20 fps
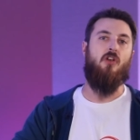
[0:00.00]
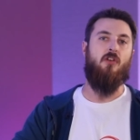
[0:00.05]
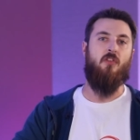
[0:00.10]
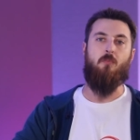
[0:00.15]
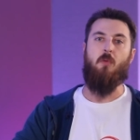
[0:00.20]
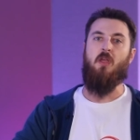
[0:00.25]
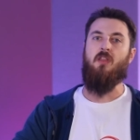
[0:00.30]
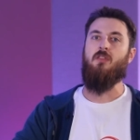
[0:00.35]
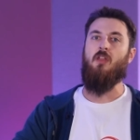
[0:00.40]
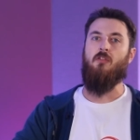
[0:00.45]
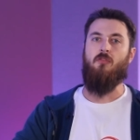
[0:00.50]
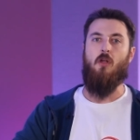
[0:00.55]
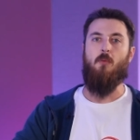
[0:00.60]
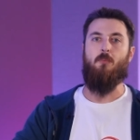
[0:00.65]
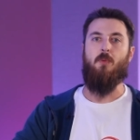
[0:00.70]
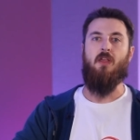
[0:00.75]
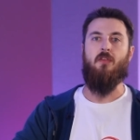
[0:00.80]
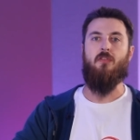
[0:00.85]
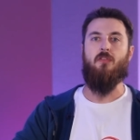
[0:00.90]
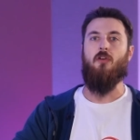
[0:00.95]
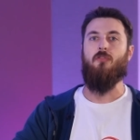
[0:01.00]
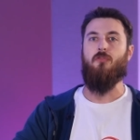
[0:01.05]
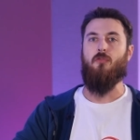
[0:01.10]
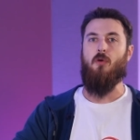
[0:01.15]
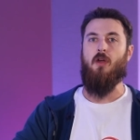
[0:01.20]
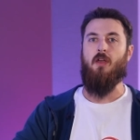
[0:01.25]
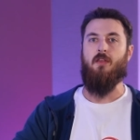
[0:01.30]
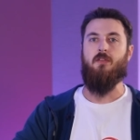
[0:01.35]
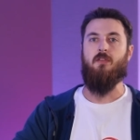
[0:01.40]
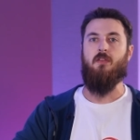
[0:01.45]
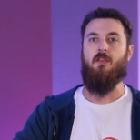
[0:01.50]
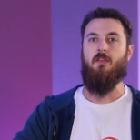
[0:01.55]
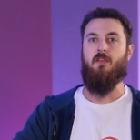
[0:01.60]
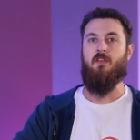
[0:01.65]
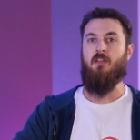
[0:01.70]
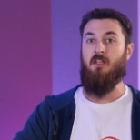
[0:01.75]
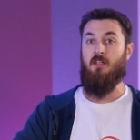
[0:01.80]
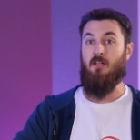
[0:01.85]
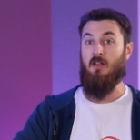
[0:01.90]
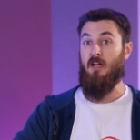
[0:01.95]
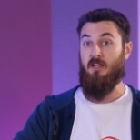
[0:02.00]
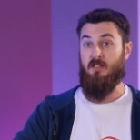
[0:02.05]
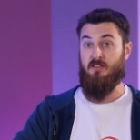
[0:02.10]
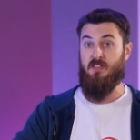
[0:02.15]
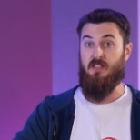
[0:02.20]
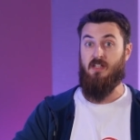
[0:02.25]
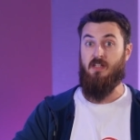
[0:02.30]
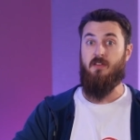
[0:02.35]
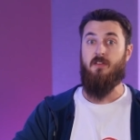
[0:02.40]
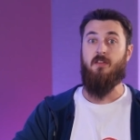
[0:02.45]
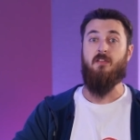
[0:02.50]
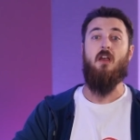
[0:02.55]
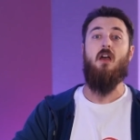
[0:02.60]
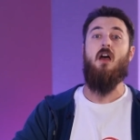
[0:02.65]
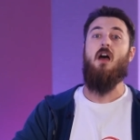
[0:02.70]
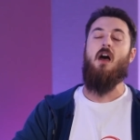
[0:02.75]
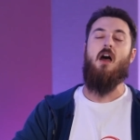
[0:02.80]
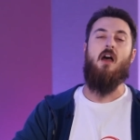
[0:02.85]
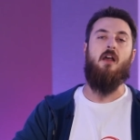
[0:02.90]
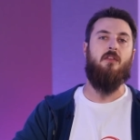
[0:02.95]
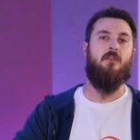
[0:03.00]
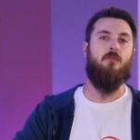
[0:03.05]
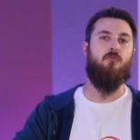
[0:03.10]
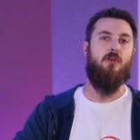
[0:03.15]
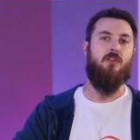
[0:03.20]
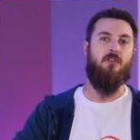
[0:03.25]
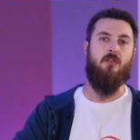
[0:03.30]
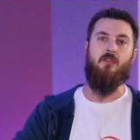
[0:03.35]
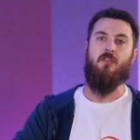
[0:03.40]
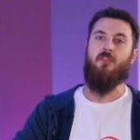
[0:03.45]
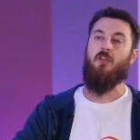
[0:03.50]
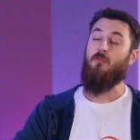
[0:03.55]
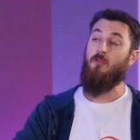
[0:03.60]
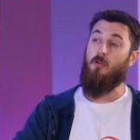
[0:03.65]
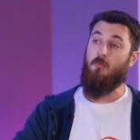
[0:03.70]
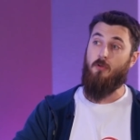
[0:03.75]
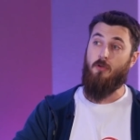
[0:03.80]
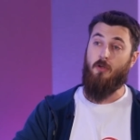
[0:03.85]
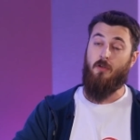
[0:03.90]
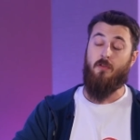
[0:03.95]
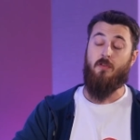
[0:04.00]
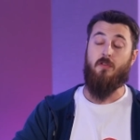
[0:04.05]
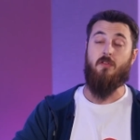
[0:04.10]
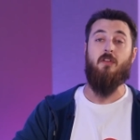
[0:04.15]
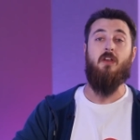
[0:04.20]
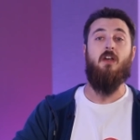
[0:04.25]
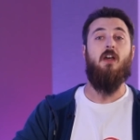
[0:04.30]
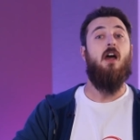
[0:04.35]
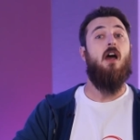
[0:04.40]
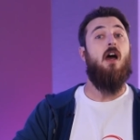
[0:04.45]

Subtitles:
has been developing software since the 90s, has written several books,